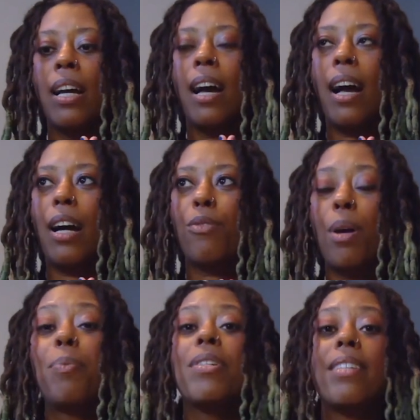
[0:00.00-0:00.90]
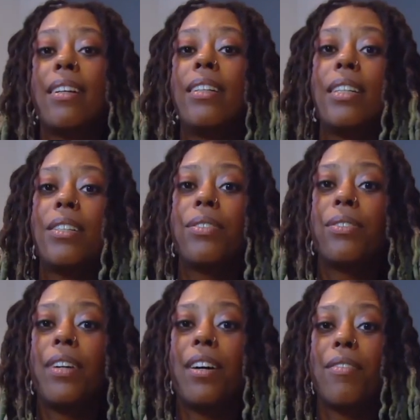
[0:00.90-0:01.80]
representative
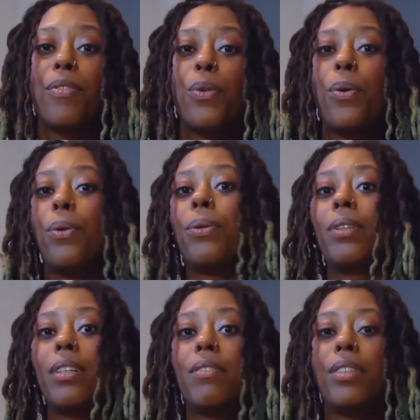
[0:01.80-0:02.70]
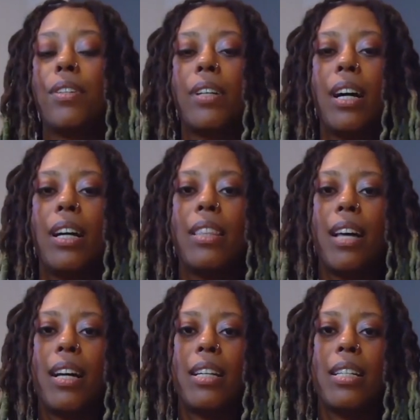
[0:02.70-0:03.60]
of the whole of yoga, and
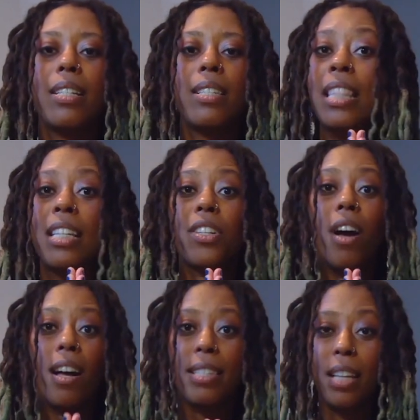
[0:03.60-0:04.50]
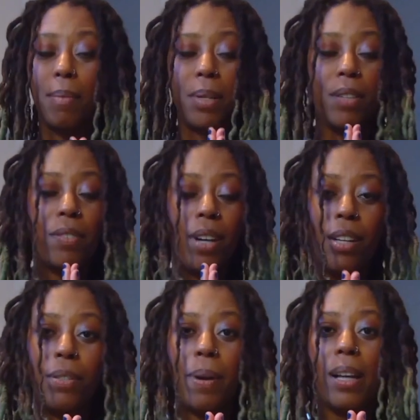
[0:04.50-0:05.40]
that is this concept of
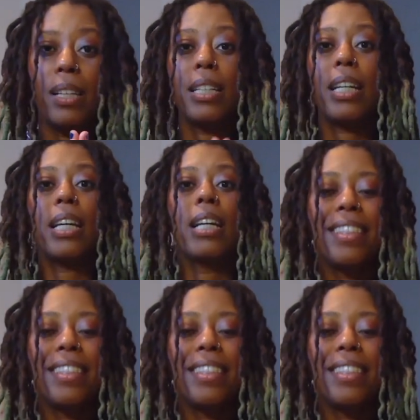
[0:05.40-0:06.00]
non-duality.